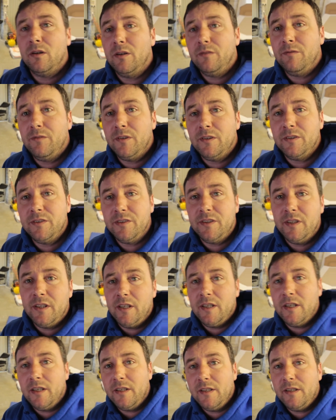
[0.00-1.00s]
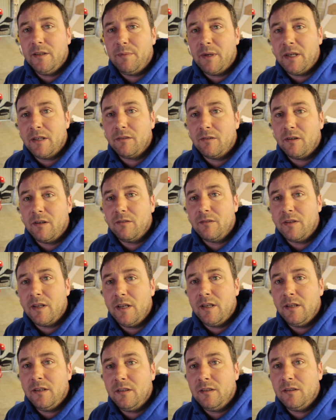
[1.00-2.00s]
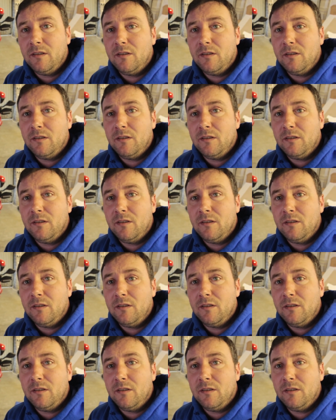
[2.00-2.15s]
if you can see it in the background there.